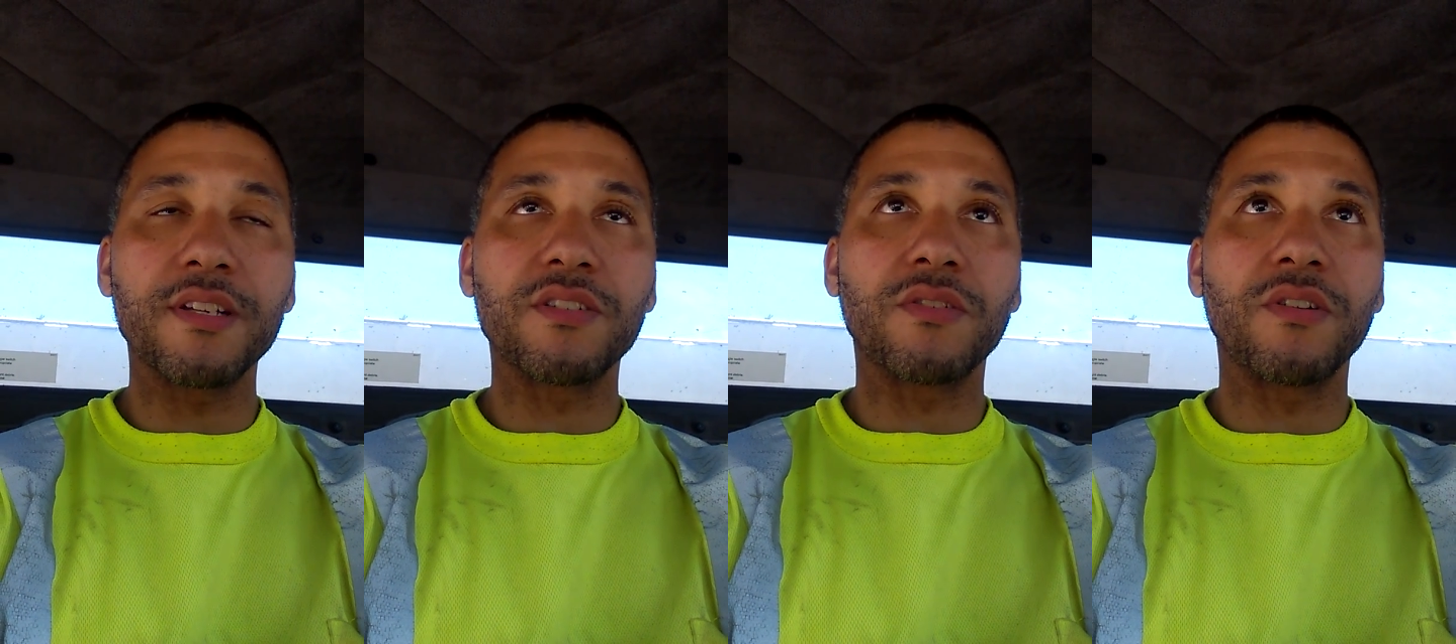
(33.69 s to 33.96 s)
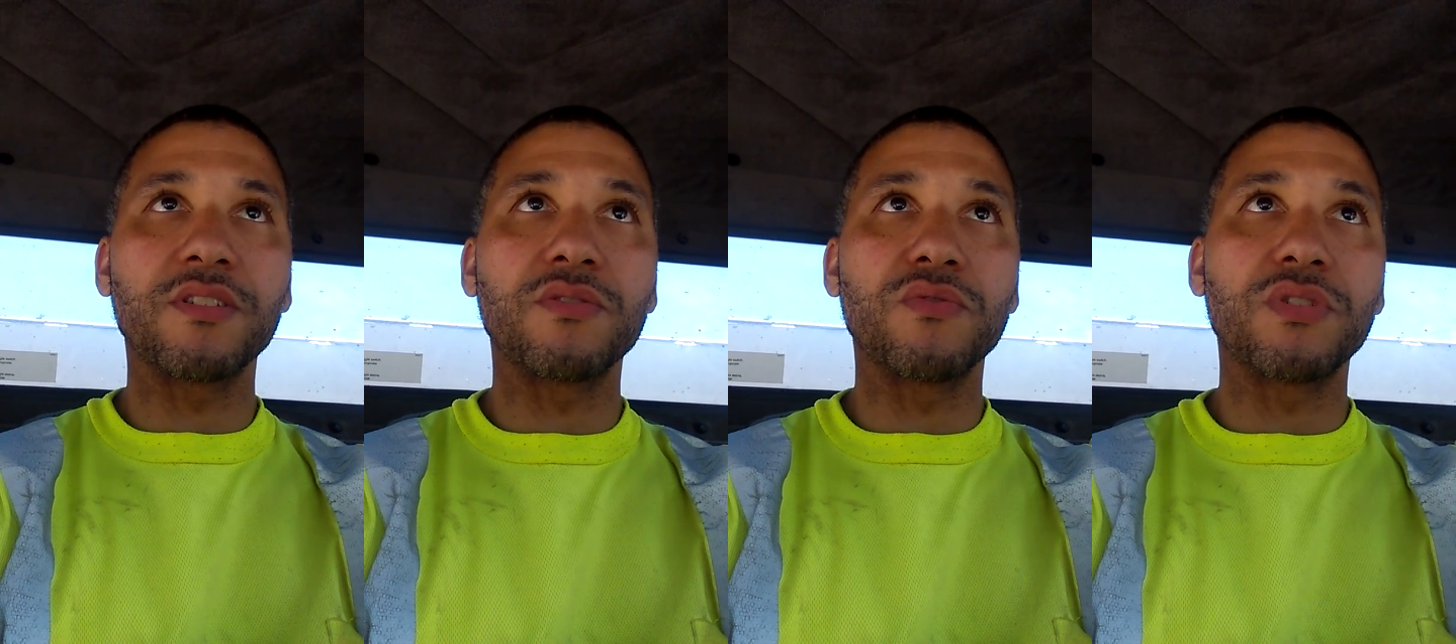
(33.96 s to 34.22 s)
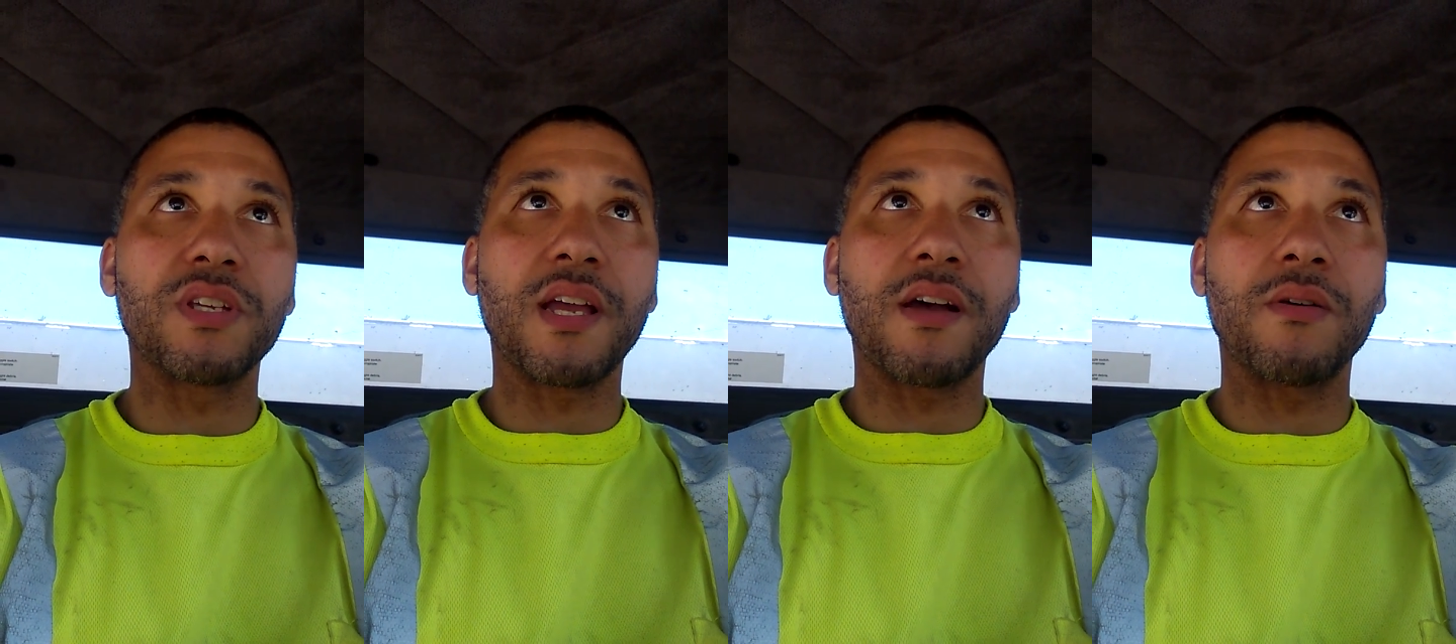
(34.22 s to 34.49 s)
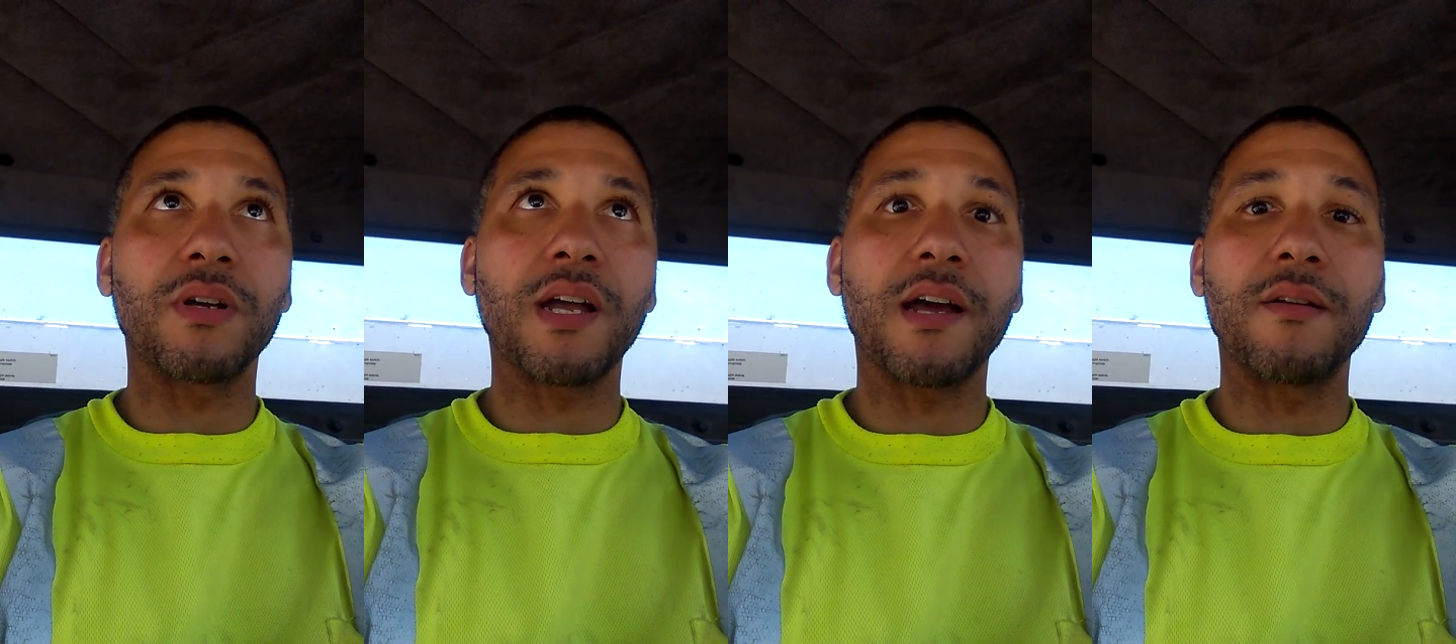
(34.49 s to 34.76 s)
is going to
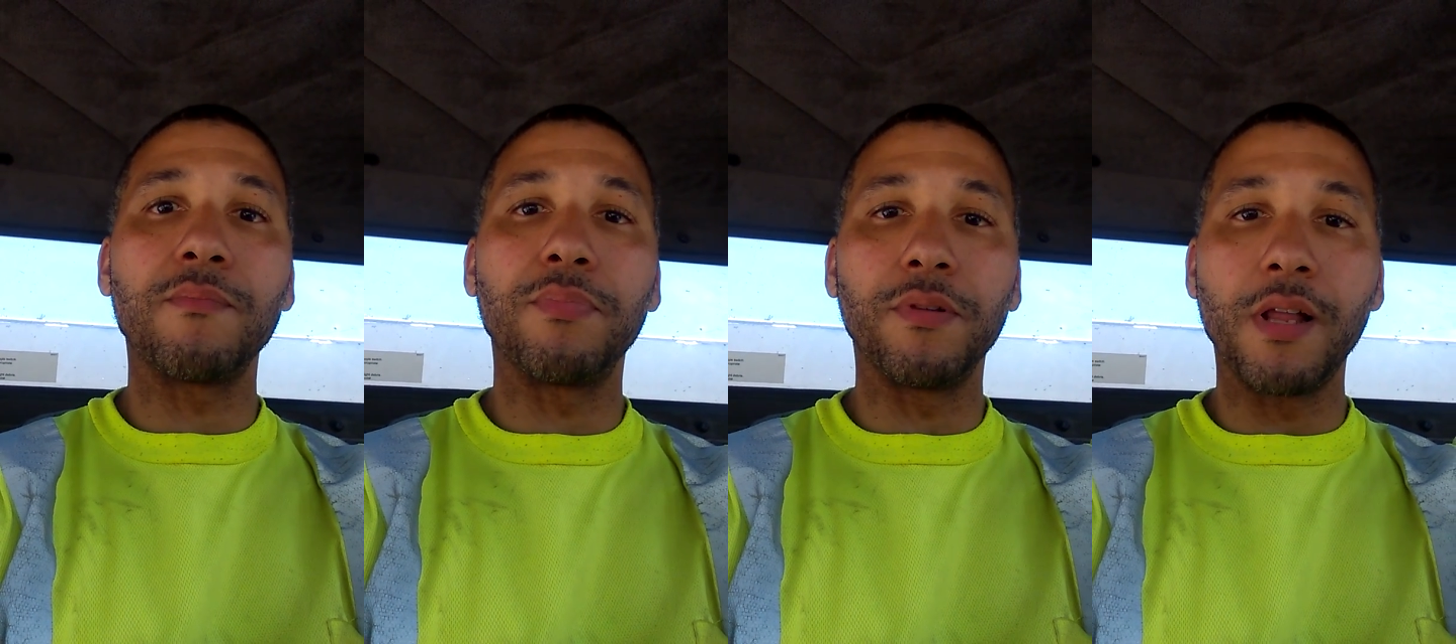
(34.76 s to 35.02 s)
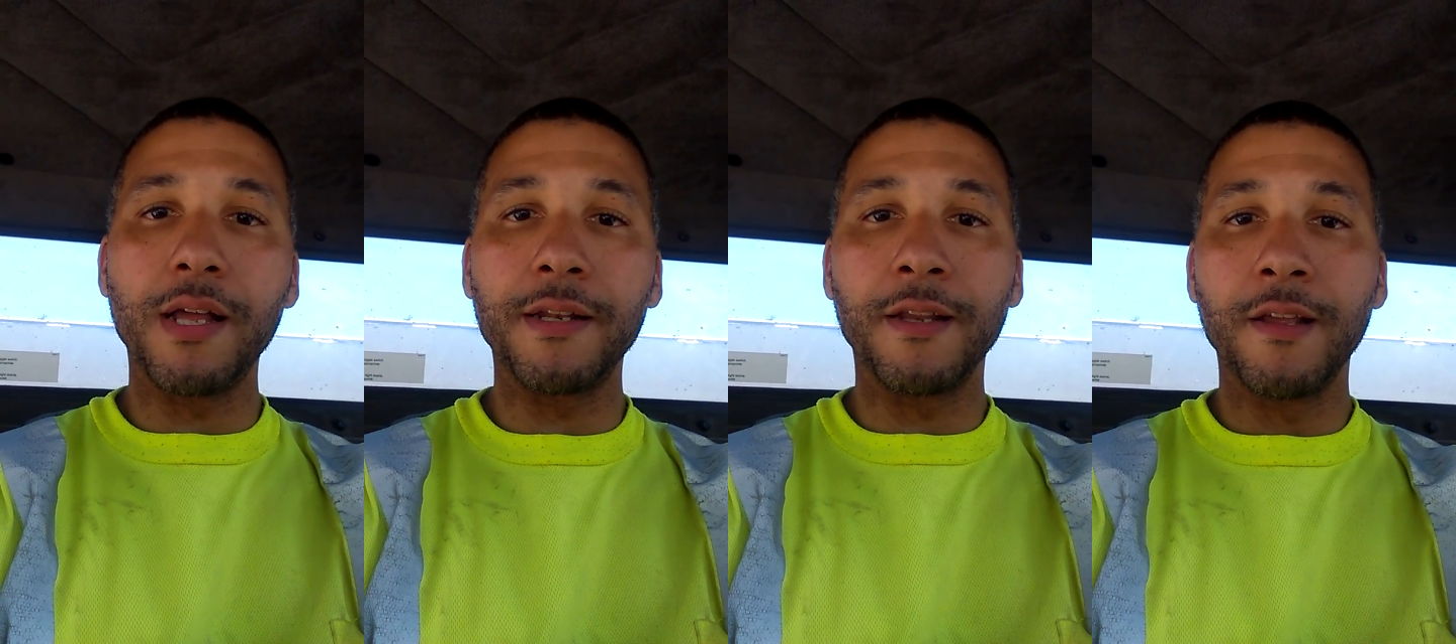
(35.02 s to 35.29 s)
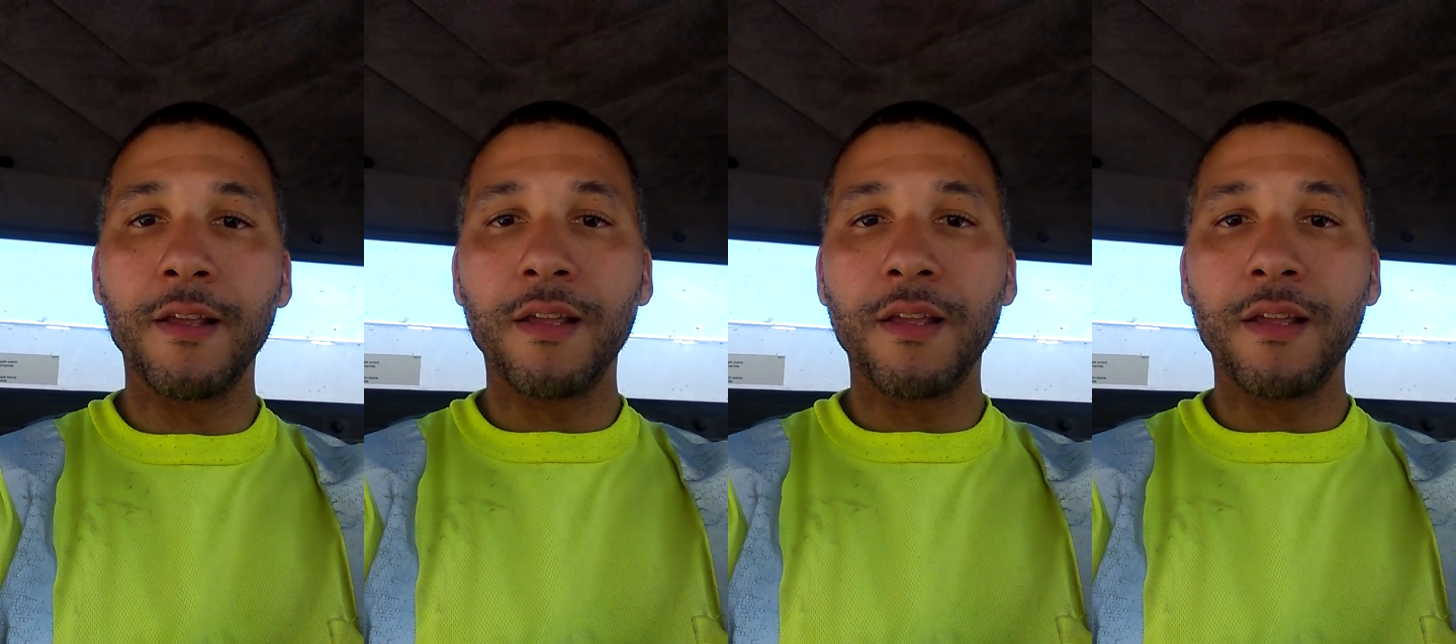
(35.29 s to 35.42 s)
sound kind of blunt,